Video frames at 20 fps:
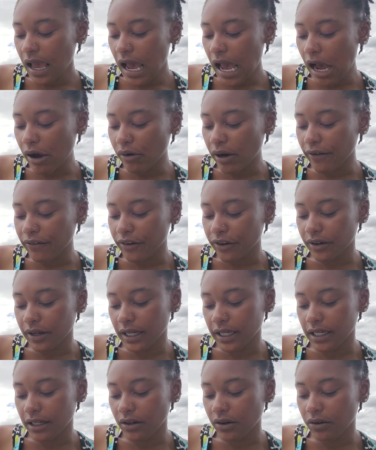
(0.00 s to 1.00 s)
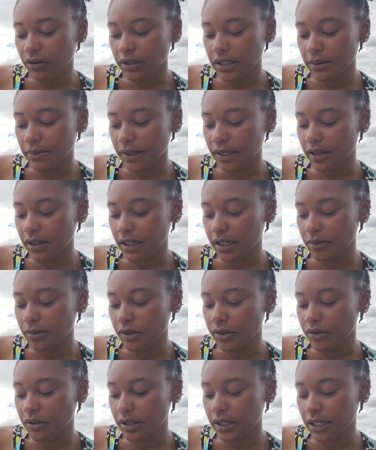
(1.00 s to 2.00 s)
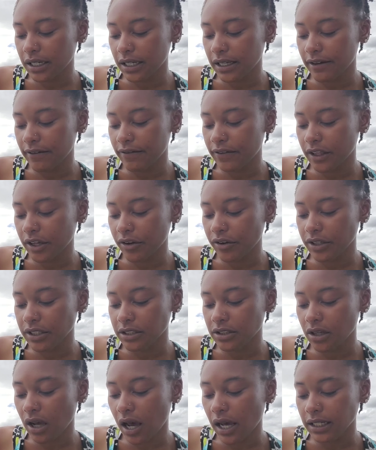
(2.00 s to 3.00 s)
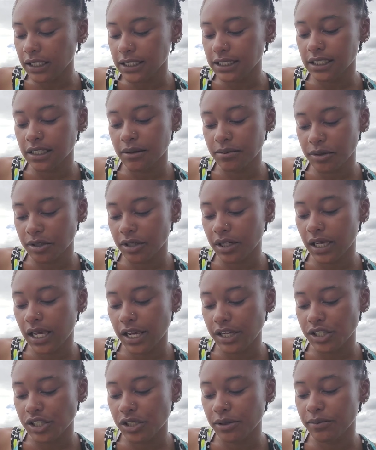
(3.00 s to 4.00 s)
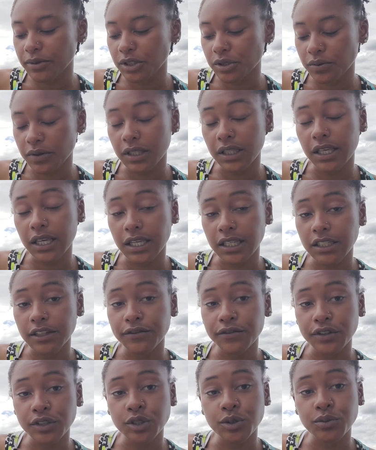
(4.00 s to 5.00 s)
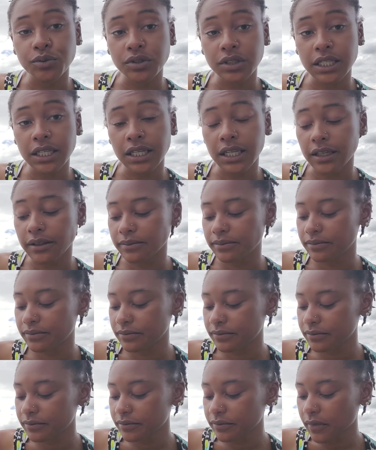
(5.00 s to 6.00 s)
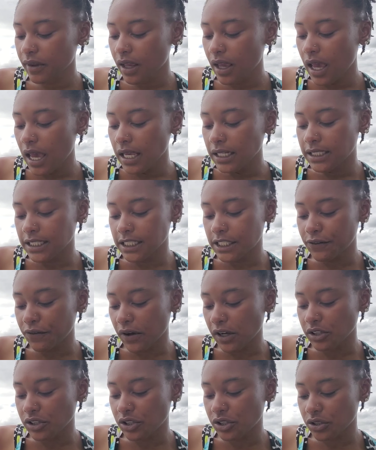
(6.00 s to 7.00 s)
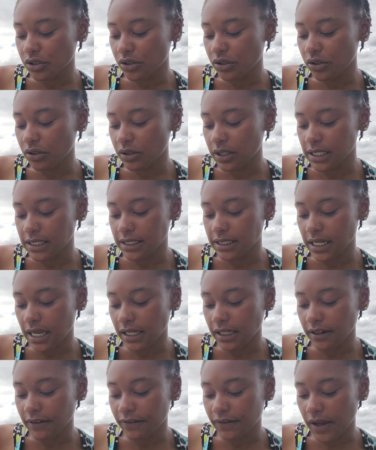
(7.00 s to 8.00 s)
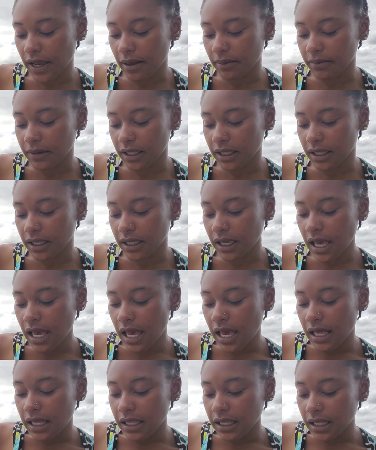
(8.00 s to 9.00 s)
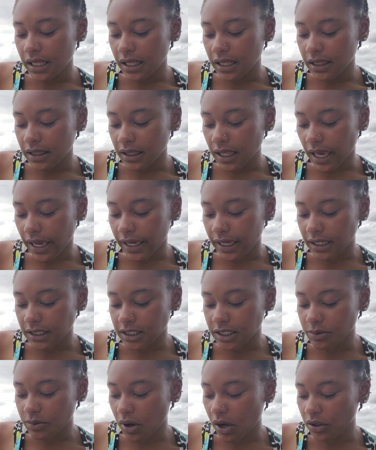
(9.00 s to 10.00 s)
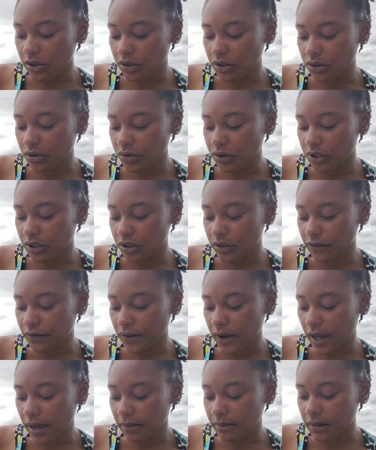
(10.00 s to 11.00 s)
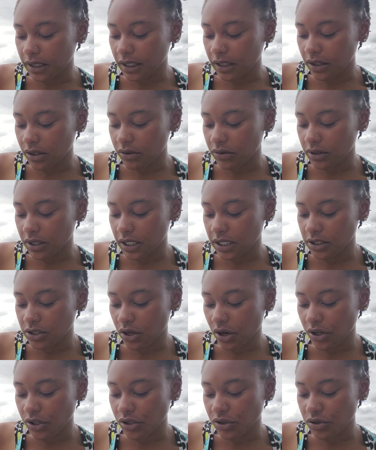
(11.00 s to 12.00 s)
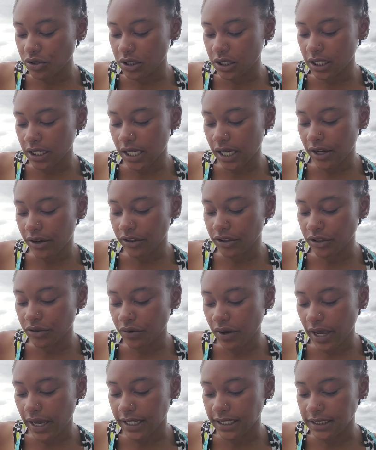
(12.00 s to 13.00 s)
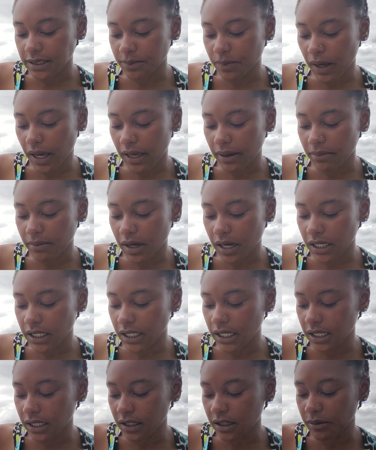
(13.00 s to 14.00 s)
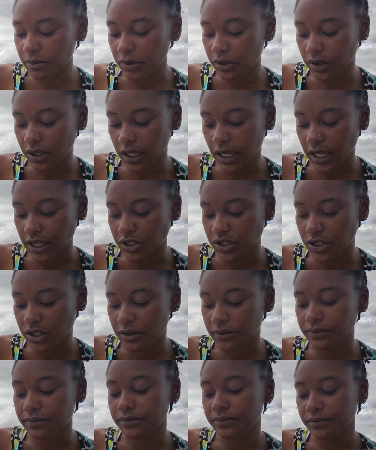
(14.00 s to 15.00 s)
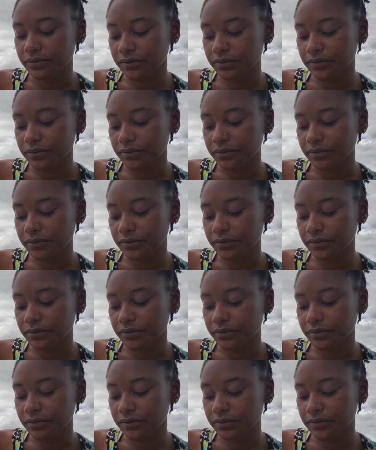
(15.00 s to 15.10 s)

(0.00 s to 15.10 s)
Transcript: However, it can only be a community if there is honest communication between the individuals in it. Dysfunctional extended family, like smaller nuclear family units, are usually characterized by muddied communication.